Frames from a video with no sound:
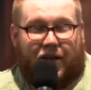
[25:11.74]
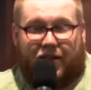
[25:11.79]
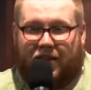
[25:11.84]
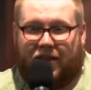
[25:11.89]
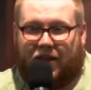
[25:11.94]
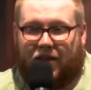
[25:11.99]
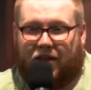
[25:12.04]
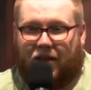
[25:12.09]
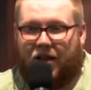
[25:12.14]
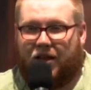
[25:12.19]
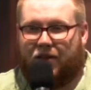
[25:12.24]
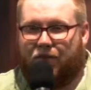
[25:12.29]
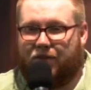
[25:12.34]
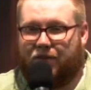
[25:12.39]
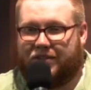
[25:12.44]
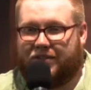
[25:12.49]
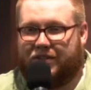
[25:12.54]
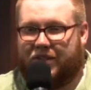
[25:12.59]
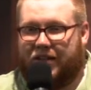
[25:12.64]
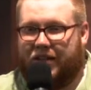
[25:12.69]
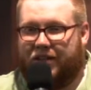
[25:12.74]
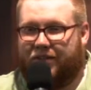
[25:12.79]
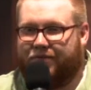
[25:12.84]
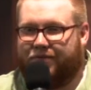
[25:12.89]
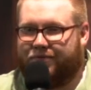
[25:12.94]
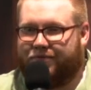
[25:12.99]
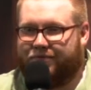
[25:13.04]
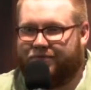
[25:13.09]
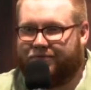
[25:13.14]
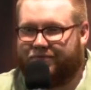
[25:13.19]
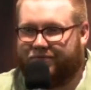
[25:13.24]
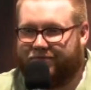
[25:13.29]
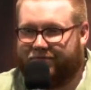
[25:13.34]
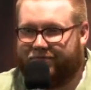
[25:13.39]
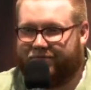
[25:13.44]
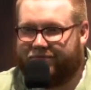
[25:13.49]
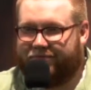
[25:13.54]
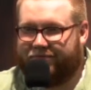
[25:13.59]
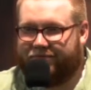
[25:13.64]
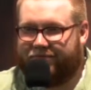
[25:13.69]
I think a lot of us did.
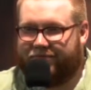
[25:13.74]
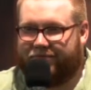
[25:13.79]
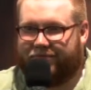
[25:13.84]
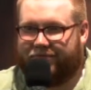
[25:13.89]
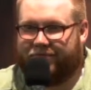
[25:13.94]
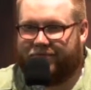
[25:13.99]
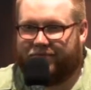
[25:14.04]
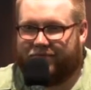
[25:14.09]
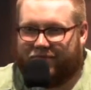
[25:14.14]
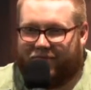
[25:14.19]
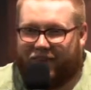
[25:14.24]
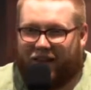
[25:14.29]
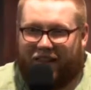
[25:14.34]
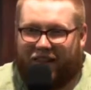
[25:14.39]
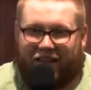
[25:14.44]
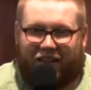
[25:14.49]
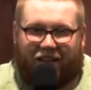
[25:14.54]
I